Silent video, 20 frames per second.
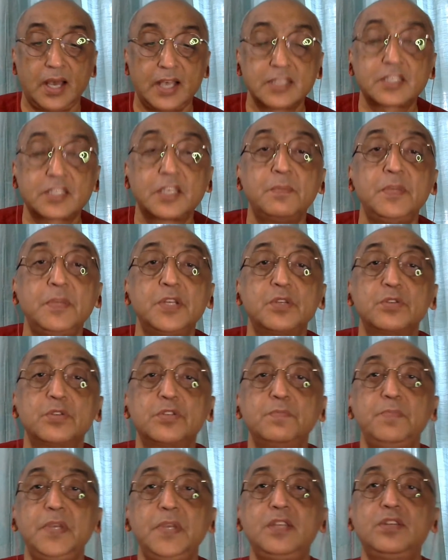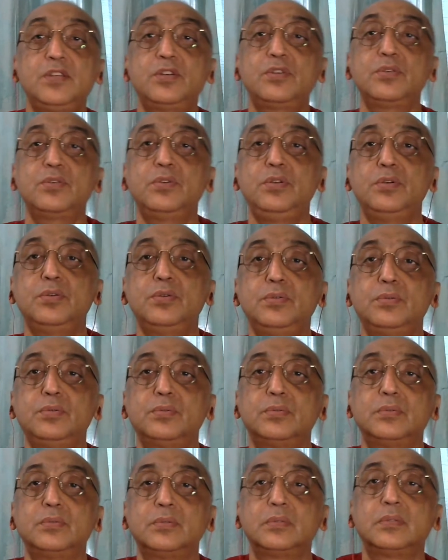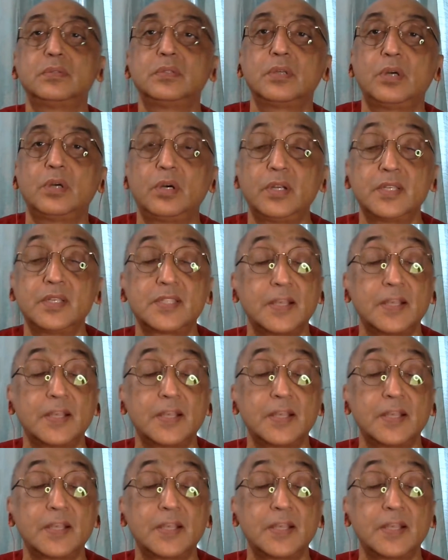asking me to speak to you on